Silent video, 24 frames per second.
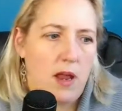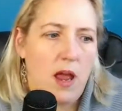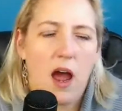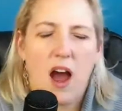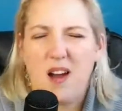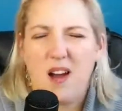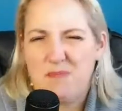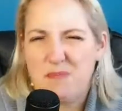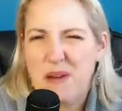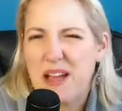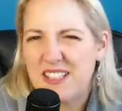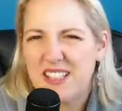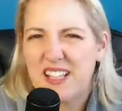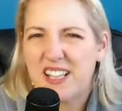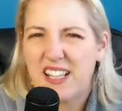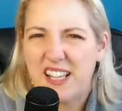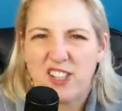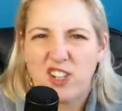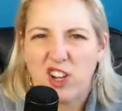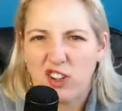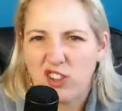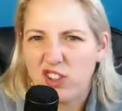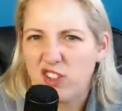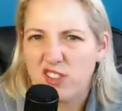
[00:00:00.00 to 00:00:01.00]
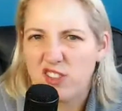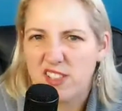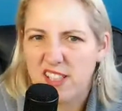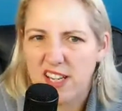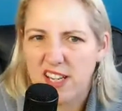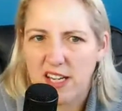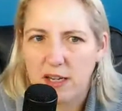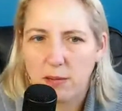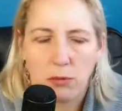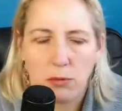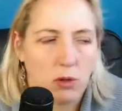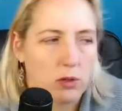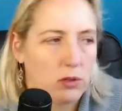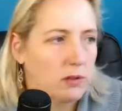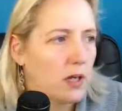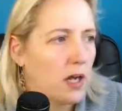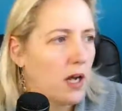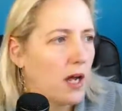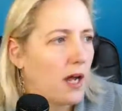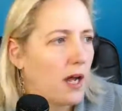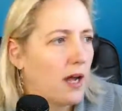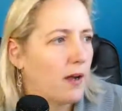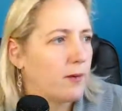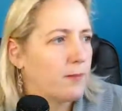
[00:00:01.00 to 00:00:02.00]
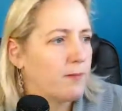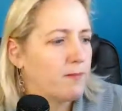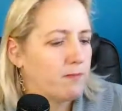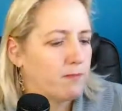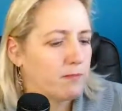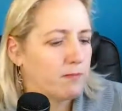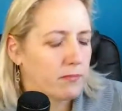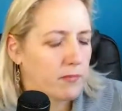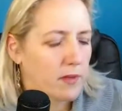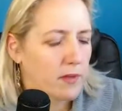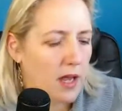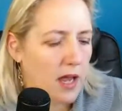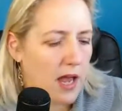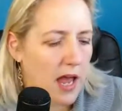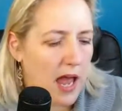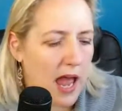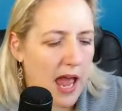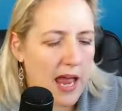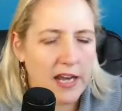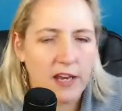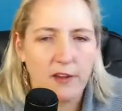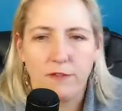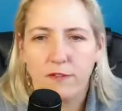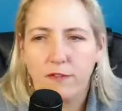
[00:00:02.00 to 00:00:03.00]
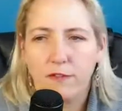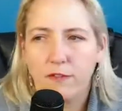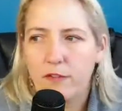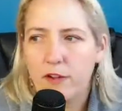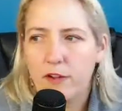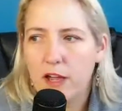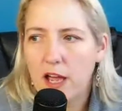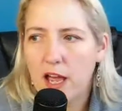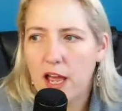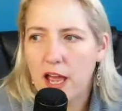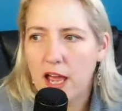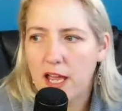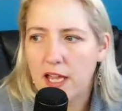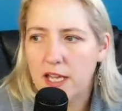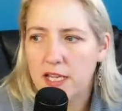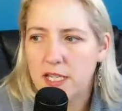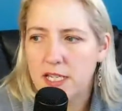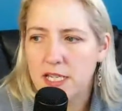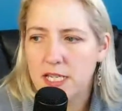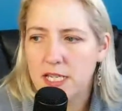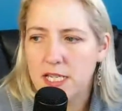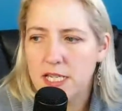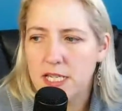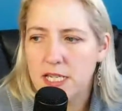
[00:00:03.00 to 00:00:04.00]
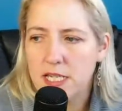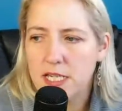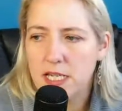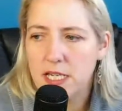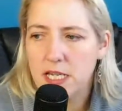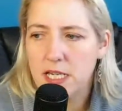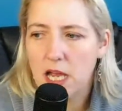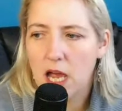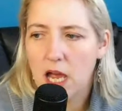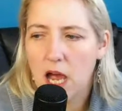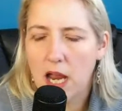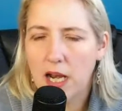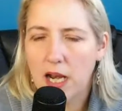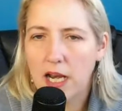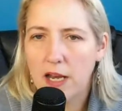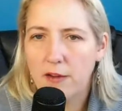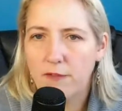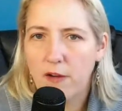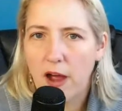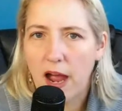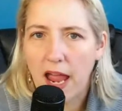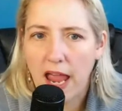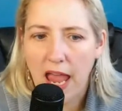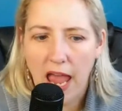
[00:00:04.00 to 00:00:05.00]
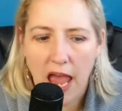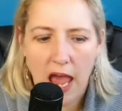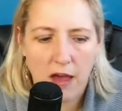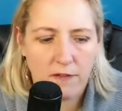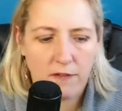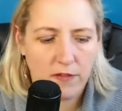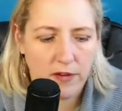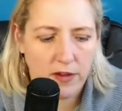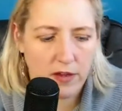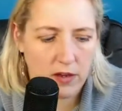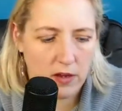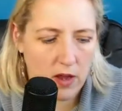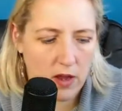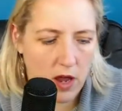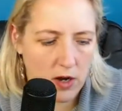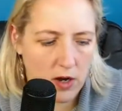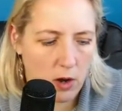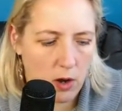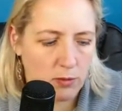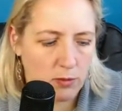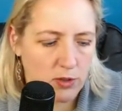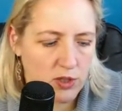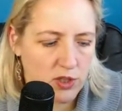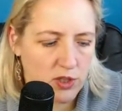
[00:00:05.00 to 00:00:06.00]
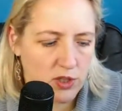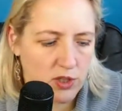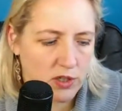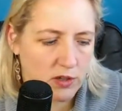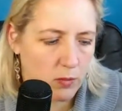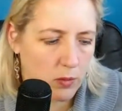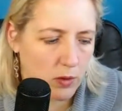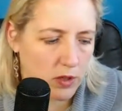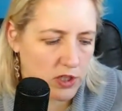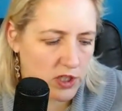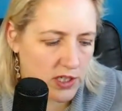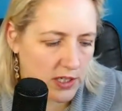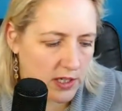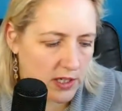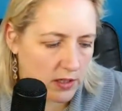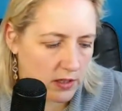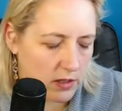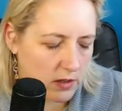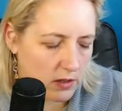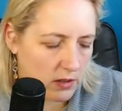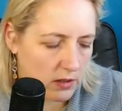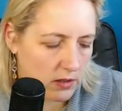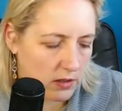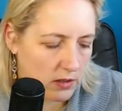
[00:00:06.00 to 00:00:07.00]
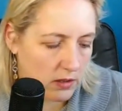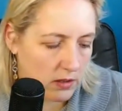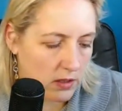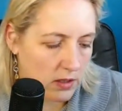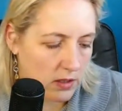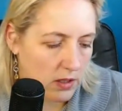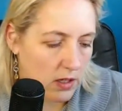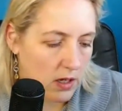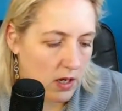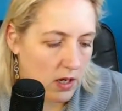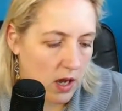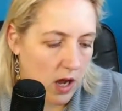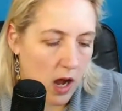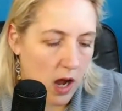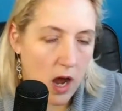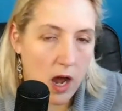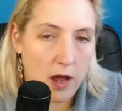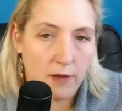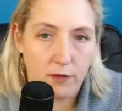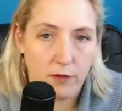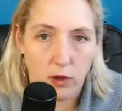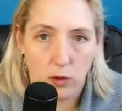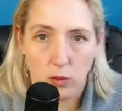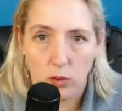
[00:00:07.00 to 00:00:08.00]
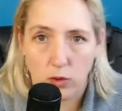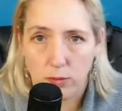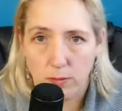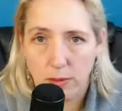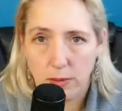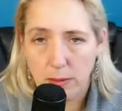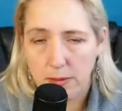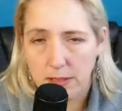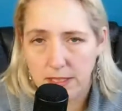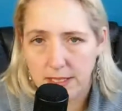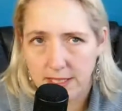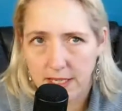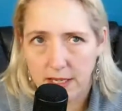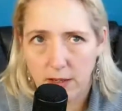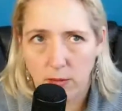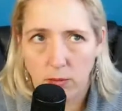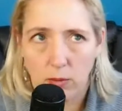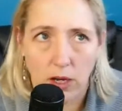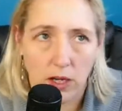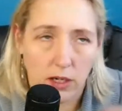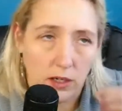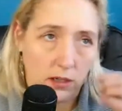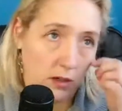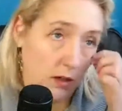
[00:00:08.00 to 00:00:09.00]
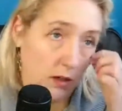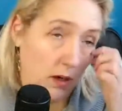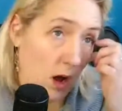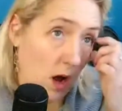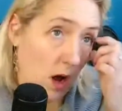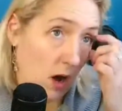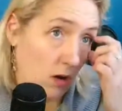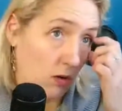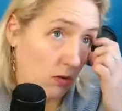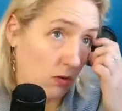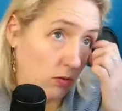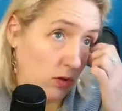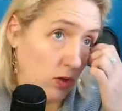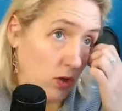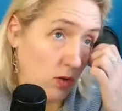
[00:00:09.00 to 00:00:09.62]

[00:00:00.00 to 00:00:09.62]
I basically don't use it anymore. And if I have it an option of watching it on iView or the BBC one, I'll